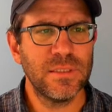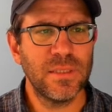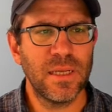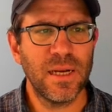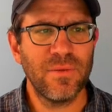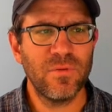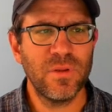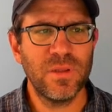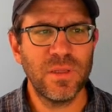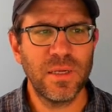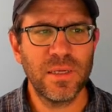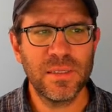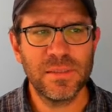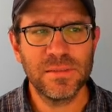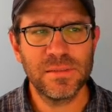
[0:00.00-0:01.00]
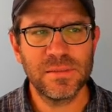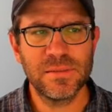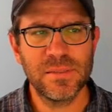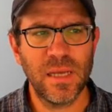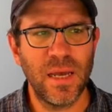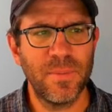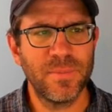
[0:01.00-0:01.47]
that everything is
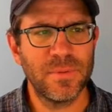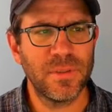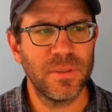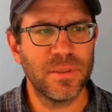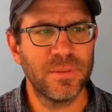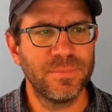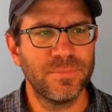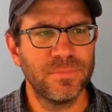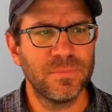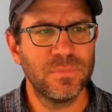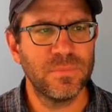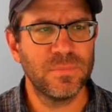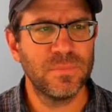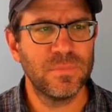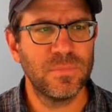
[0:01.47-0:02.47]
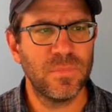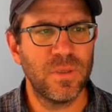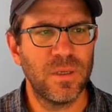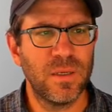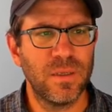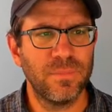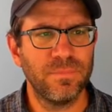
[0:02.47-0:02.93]
up to
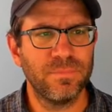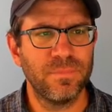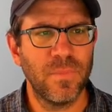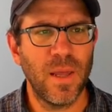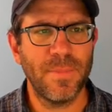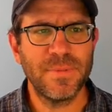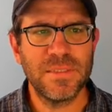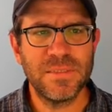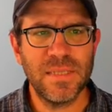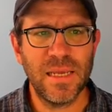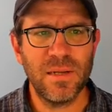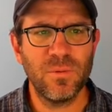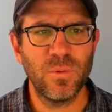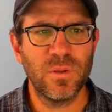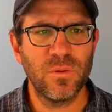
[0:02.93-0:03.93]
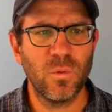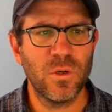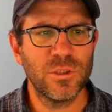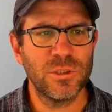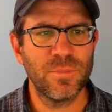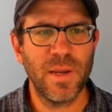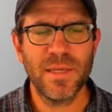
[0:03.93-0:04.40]
um, up to date with
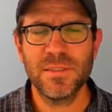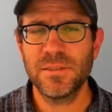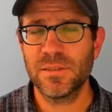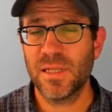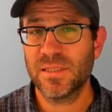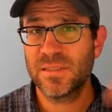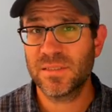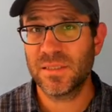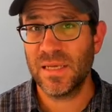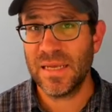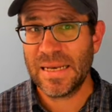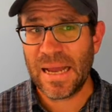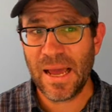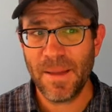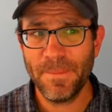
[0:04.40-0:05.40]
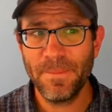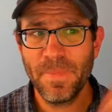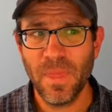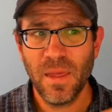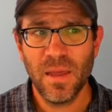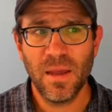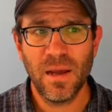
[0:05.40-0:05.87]
origin master, that's GitHub.
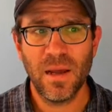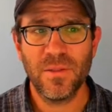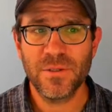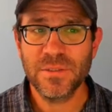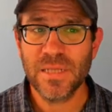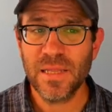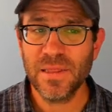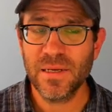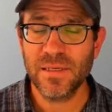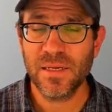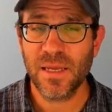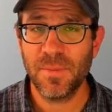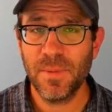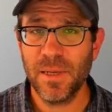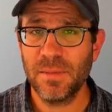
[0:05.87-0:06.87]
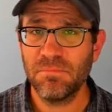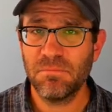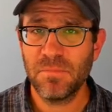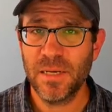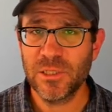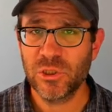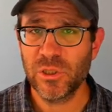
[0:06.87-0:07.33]
Uh, there's nothing to commit,
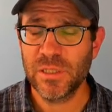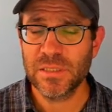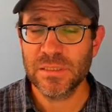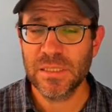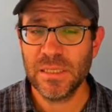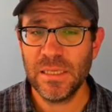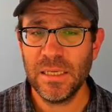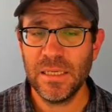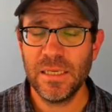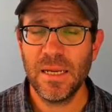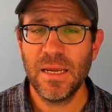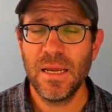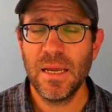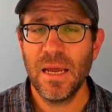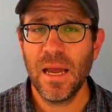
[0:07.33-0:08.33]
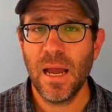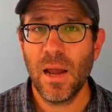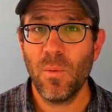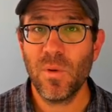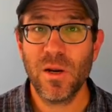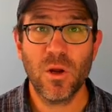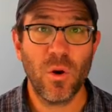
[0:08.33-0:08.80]
my tree is clean. I
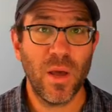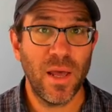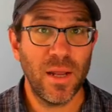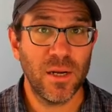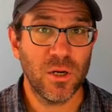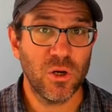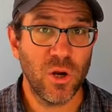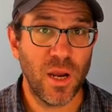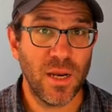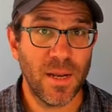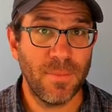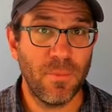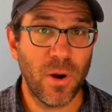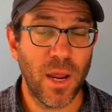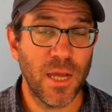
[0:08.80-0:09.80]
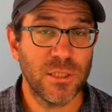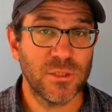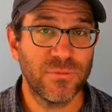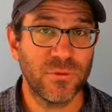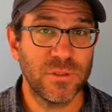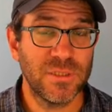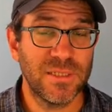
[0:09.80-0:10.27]
wanna go ahead and create a branch
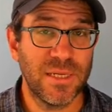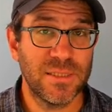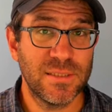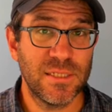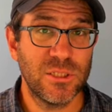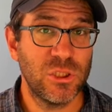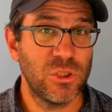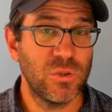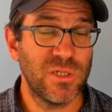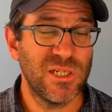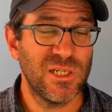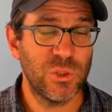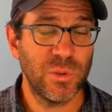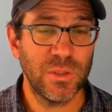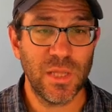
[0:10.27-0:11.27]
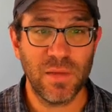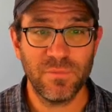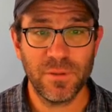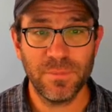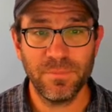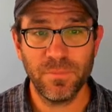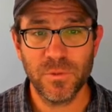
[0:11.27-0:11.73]
for today's issue, issue
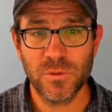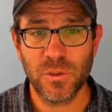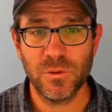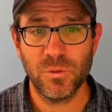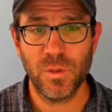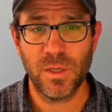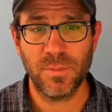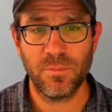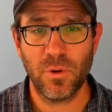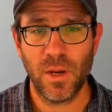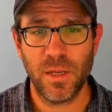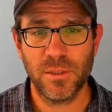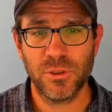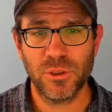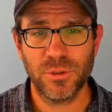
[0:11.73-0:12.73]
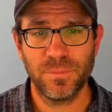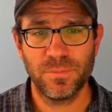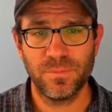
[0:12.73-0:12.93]
11. So I'll do git branch,